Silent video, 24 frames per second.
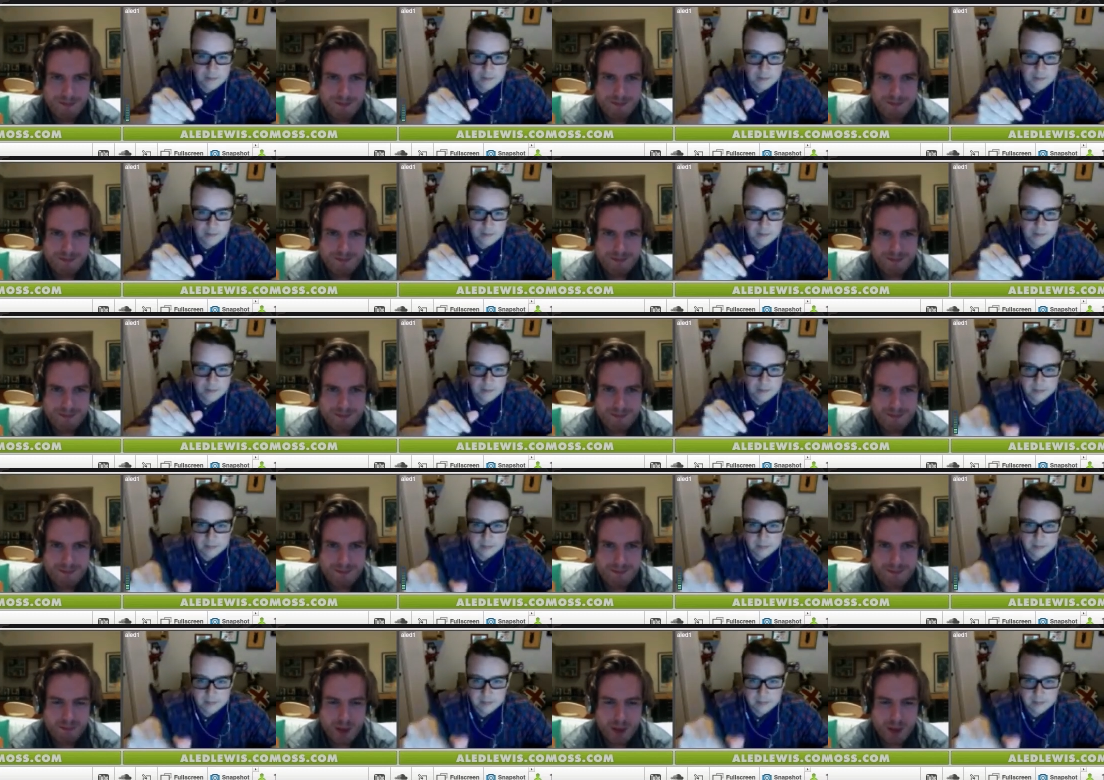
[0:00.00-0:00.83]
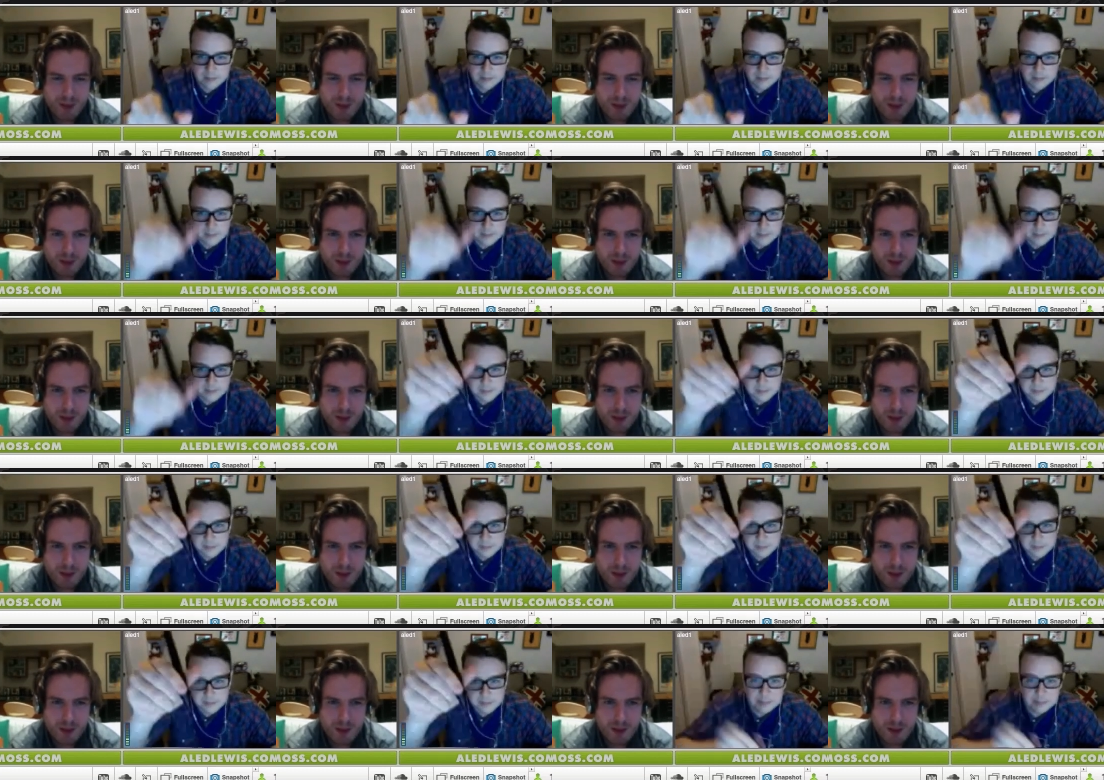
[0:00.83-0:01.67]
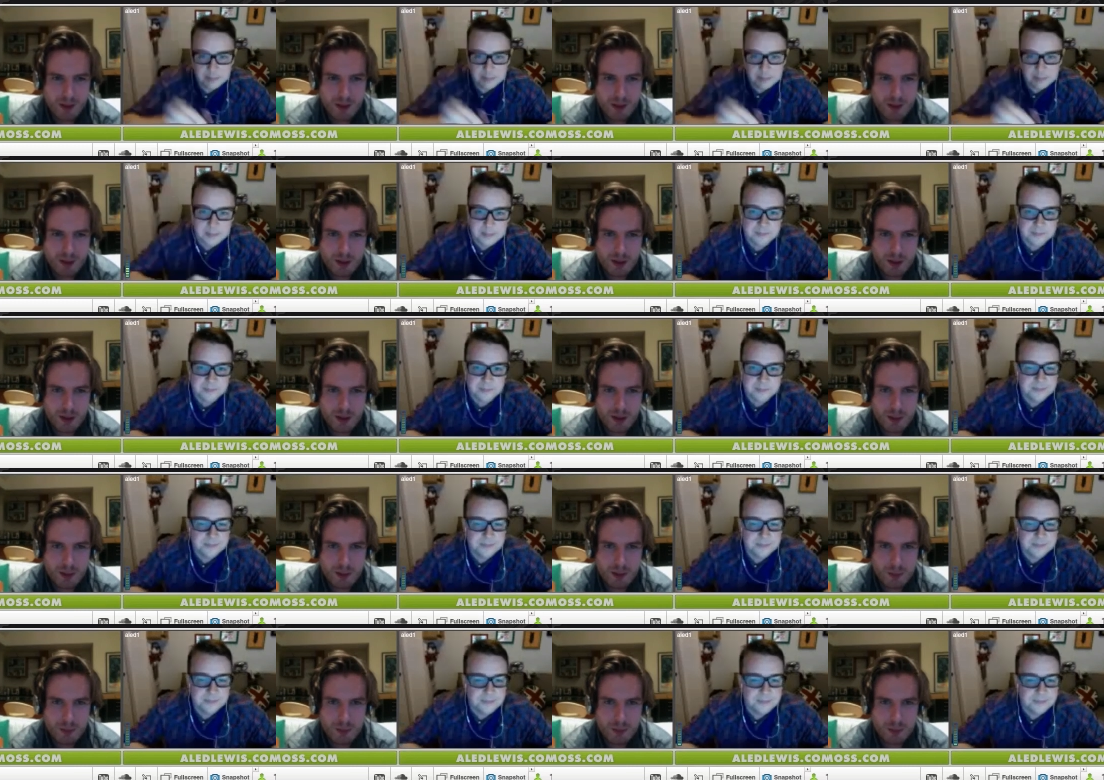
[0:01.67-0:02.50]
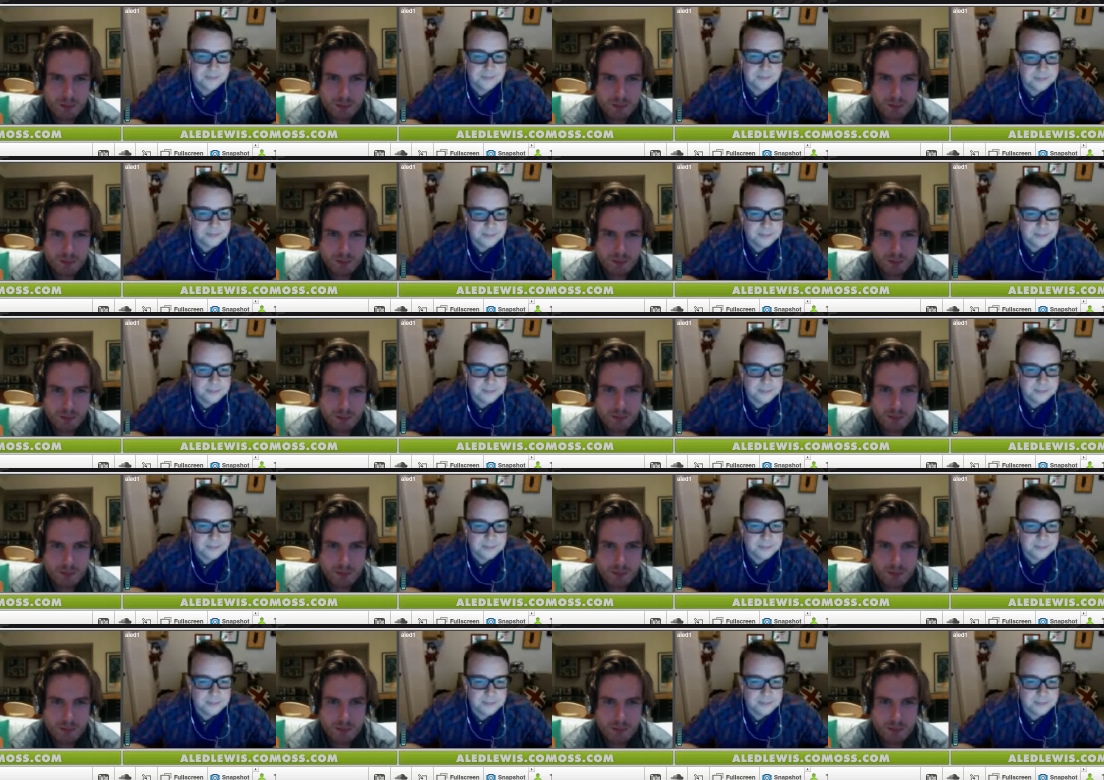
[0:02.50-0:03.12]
(no one is talking)